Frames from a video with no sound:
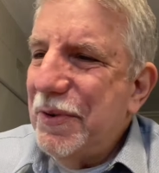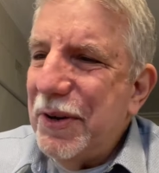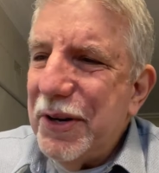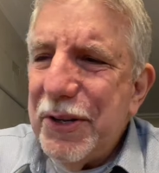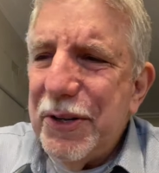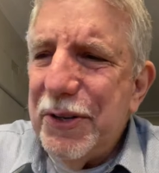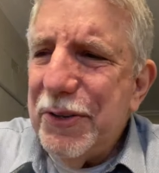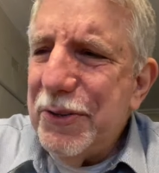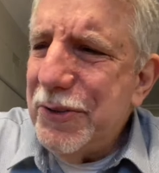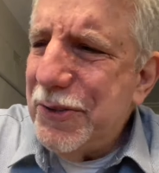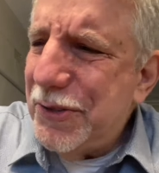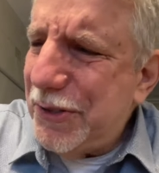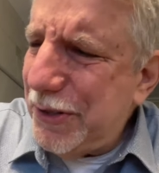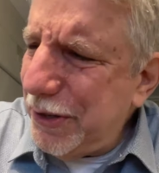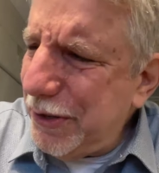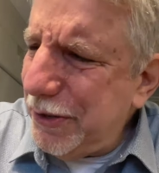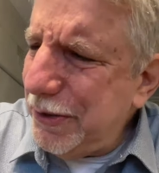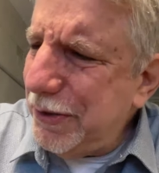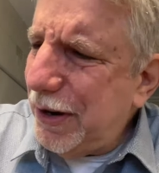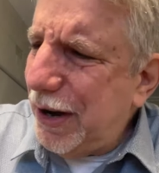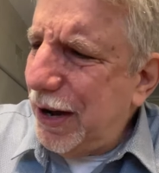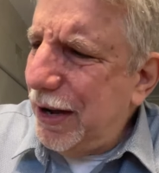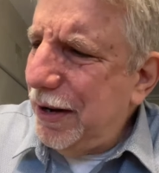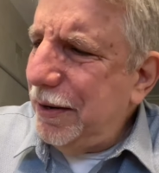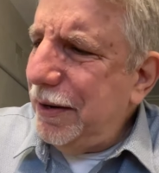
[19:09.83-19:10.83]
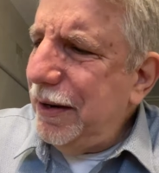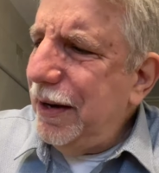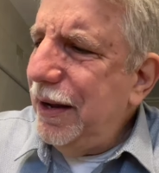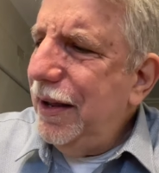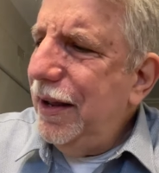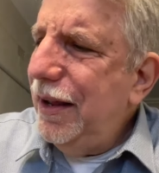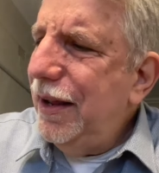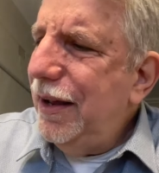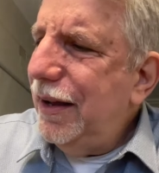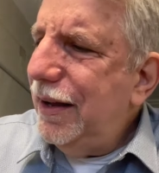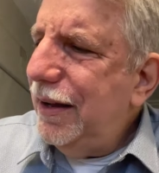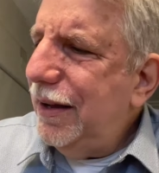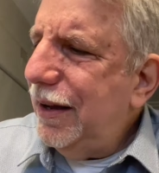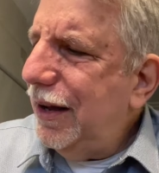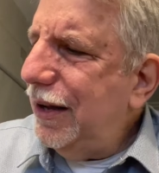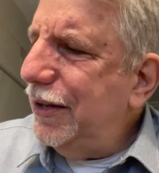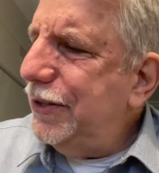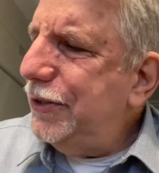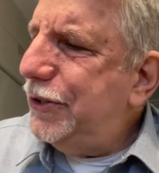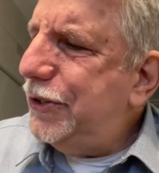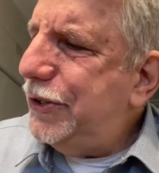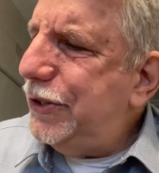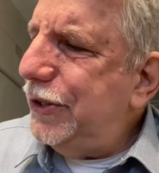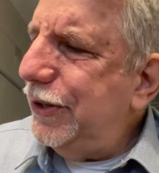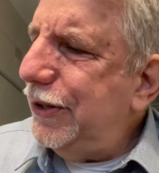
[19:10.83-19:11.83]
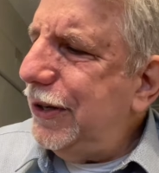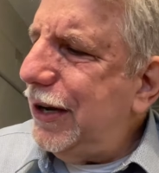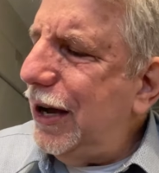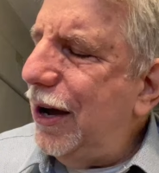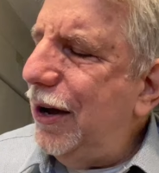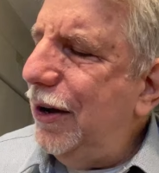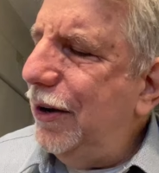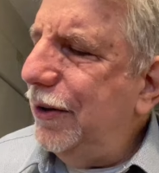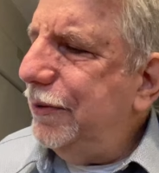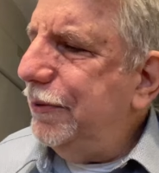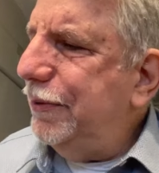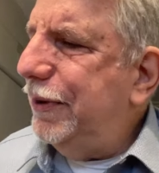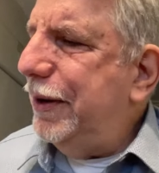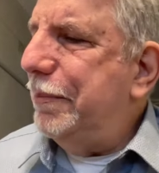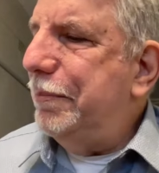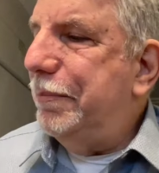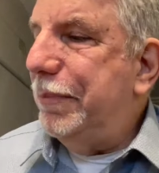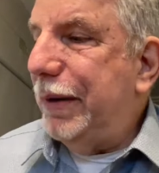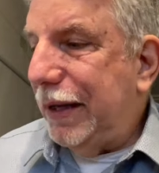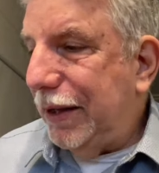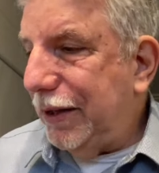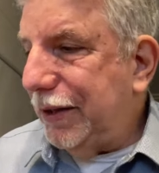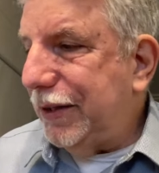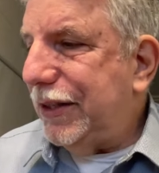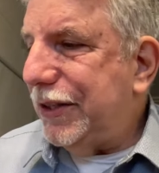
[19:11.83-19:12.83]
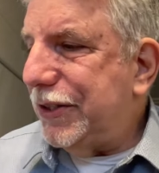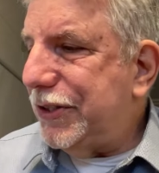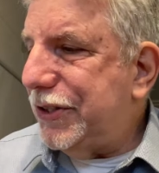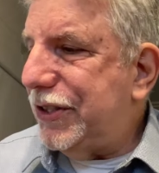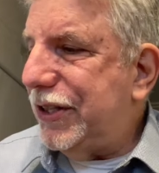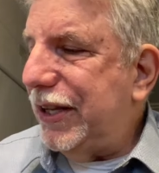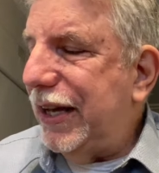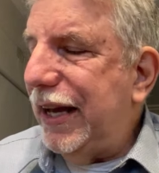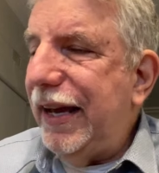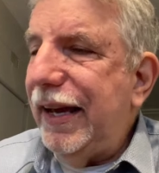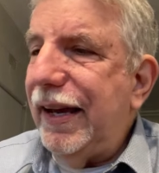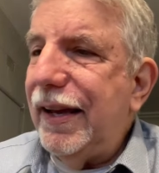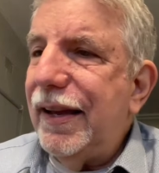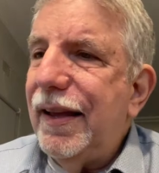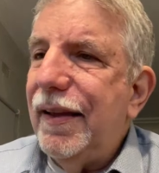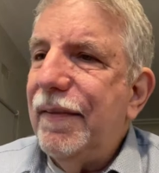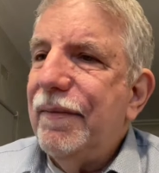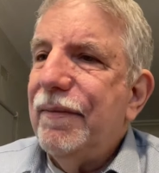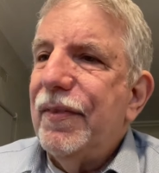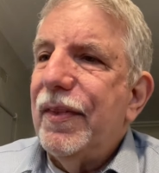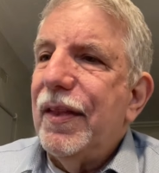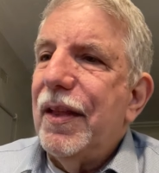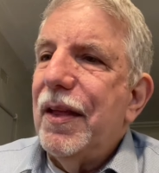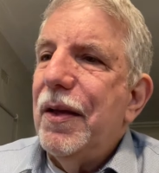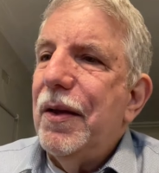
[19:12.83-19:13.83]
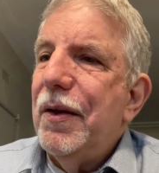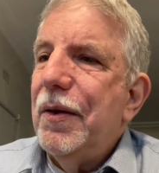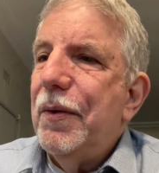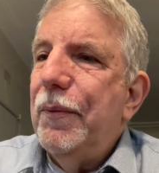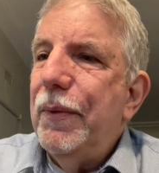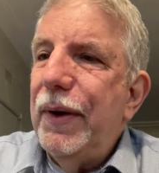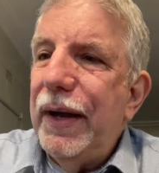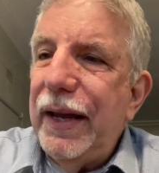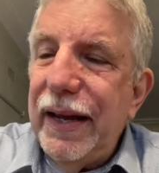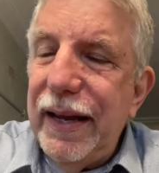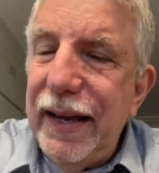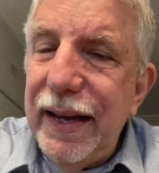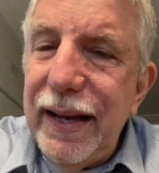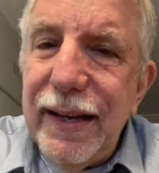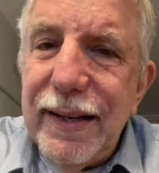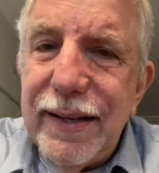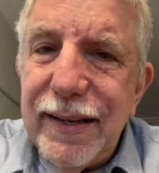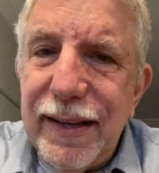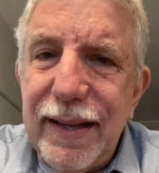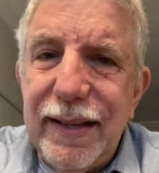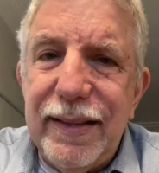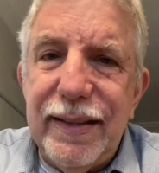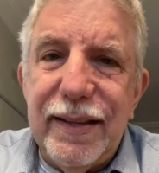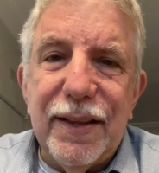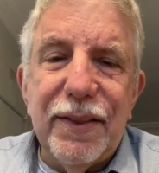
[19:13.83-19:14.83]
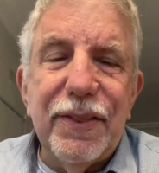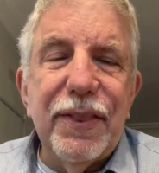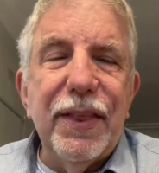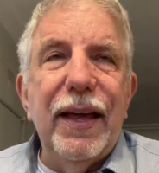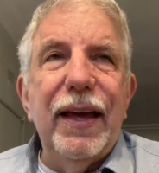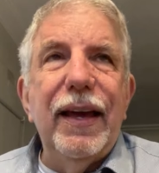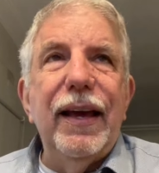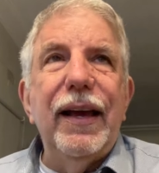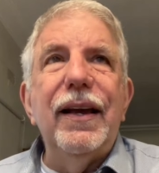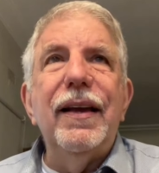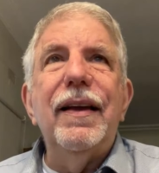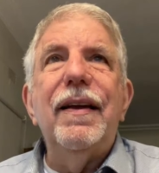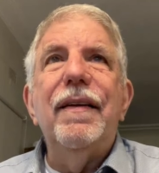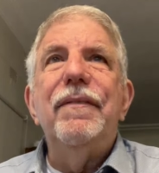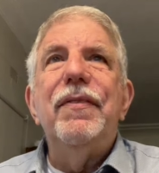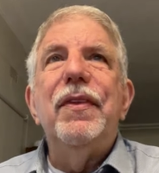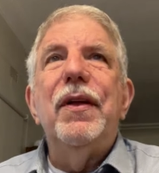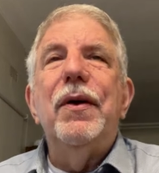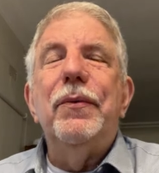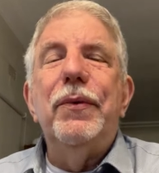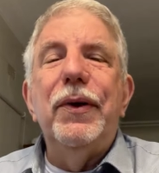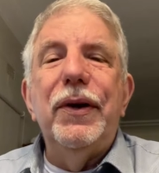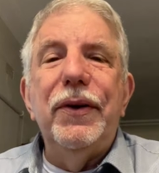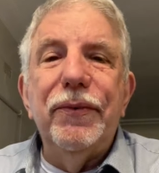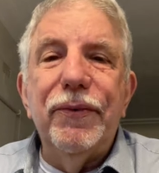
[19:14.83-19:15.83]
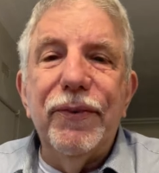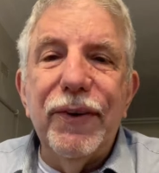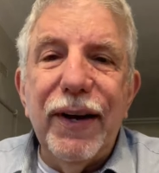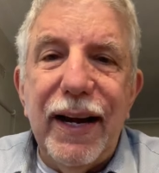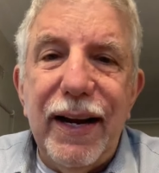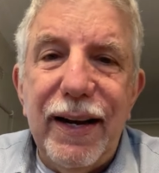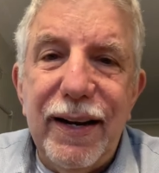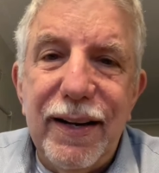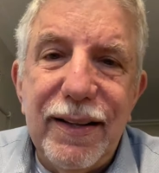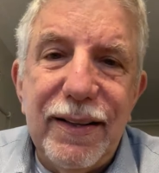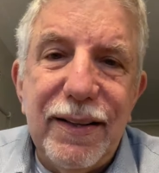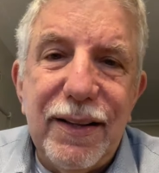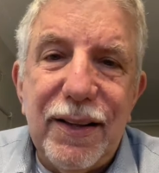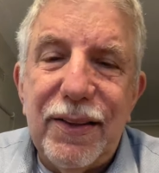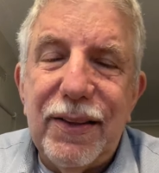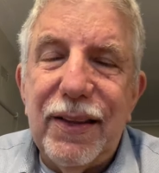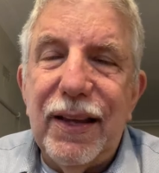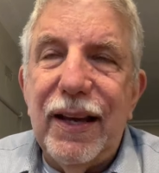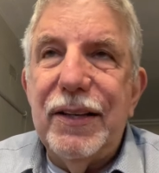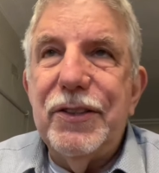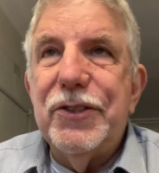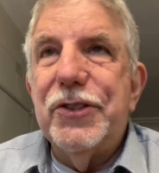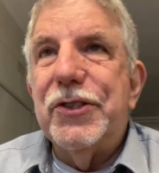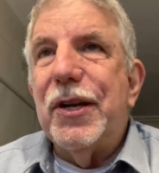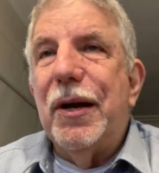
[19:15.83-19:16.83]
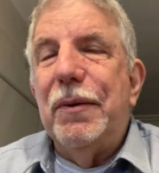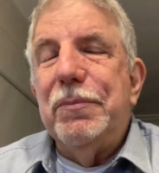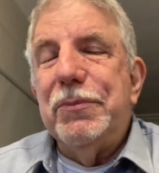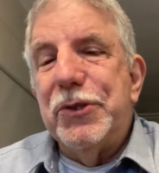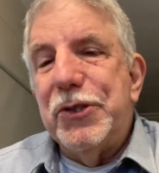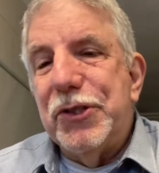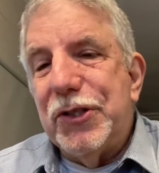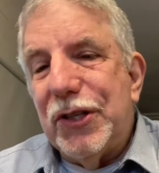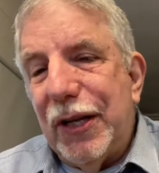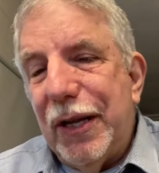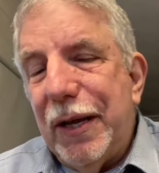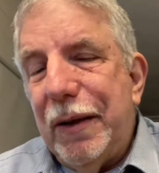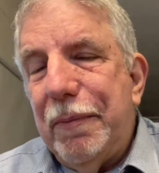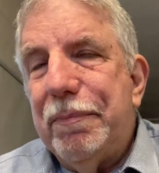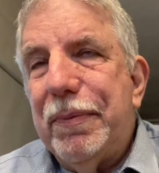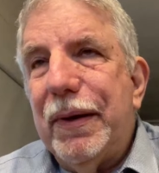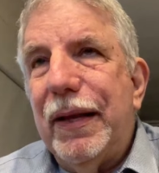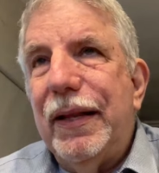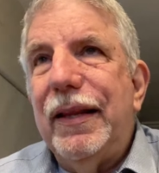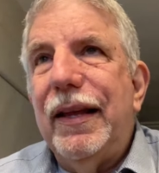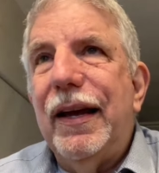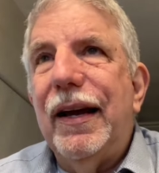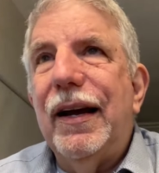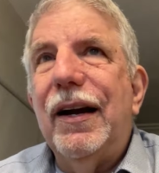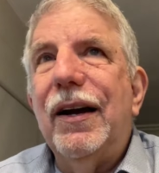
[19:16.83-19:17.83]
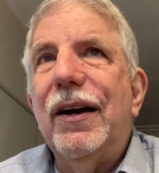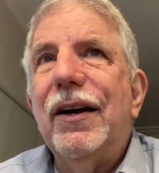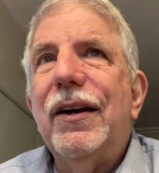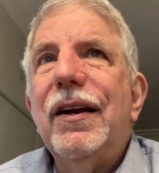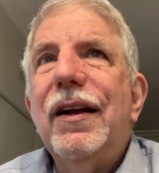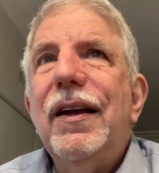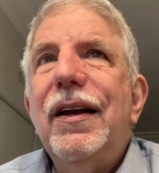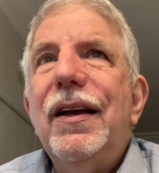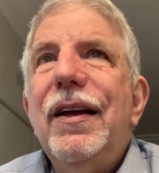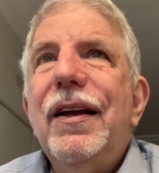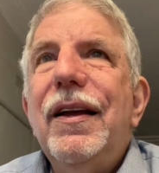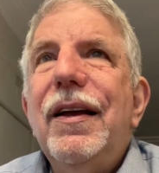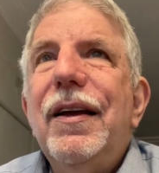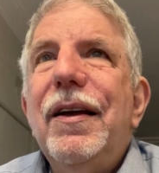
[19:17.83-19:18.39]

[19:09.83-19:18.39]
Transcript: What do you do on on Sukkot? We build this thing, we eat in the thing, we read in the thing, some sleep in there,